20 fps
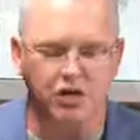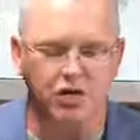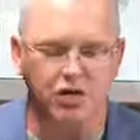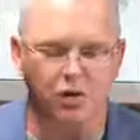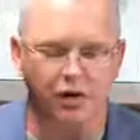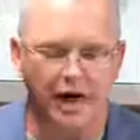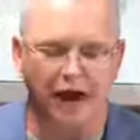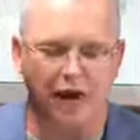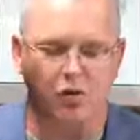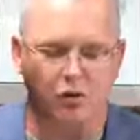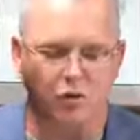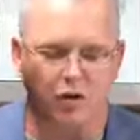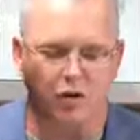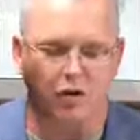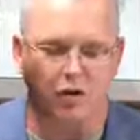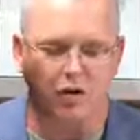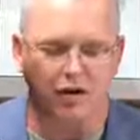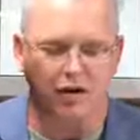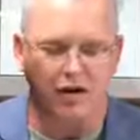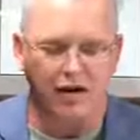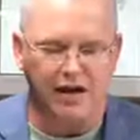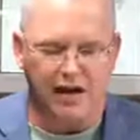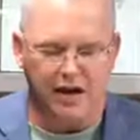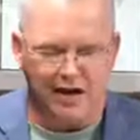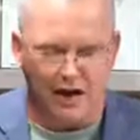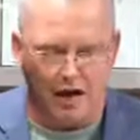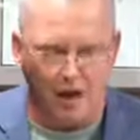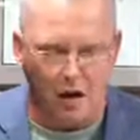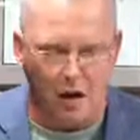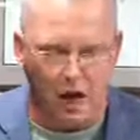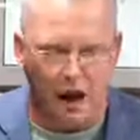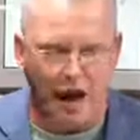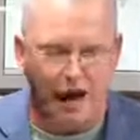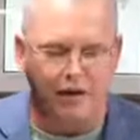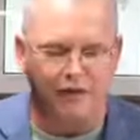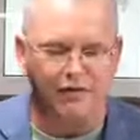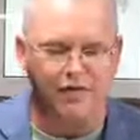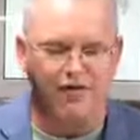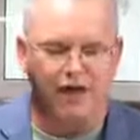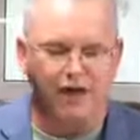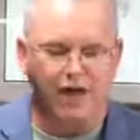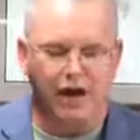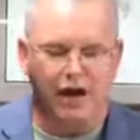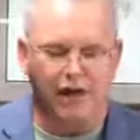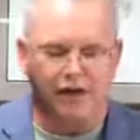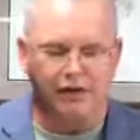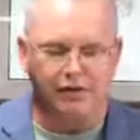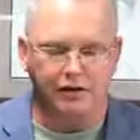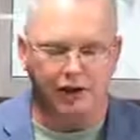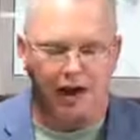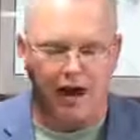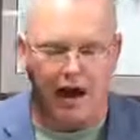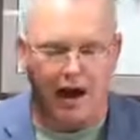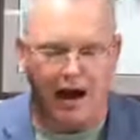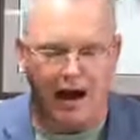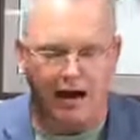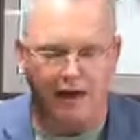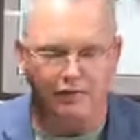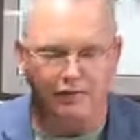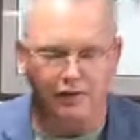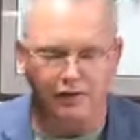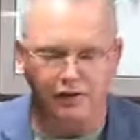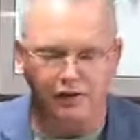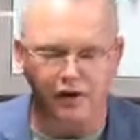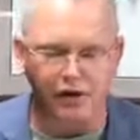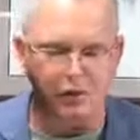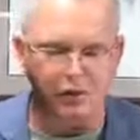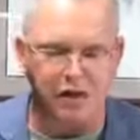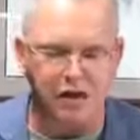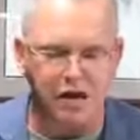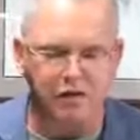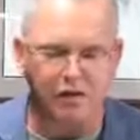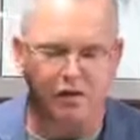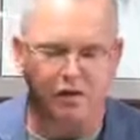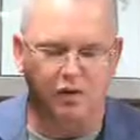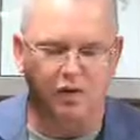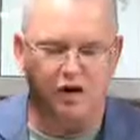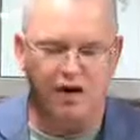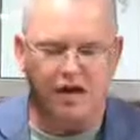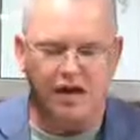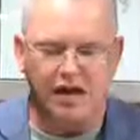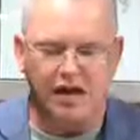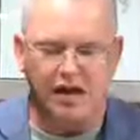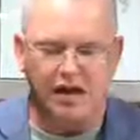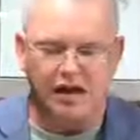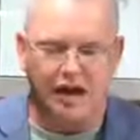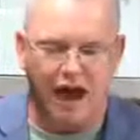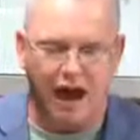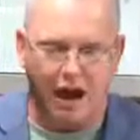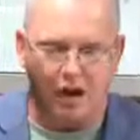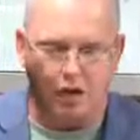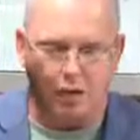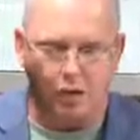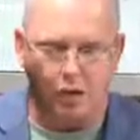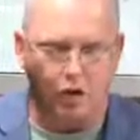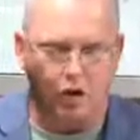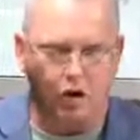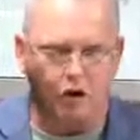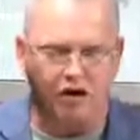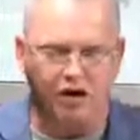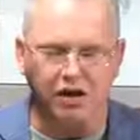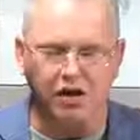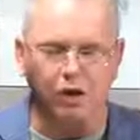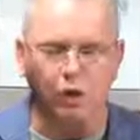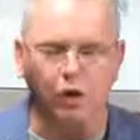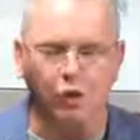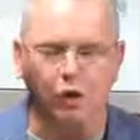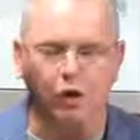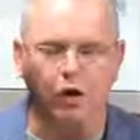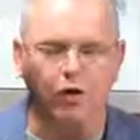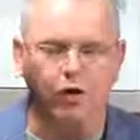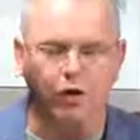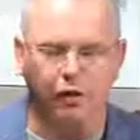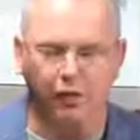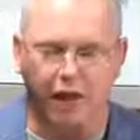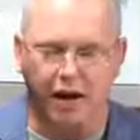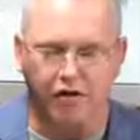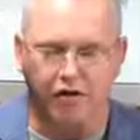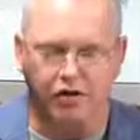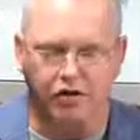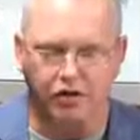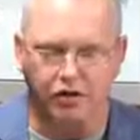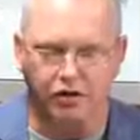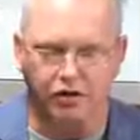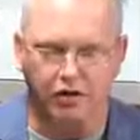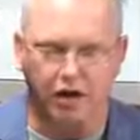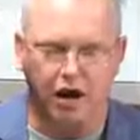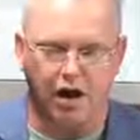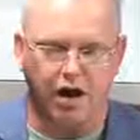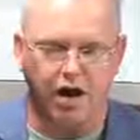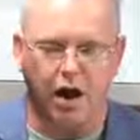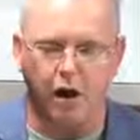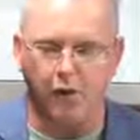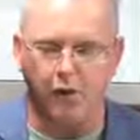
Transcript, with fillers: you at work in our lives and in the lives of other people, at work in the world around us, dear God.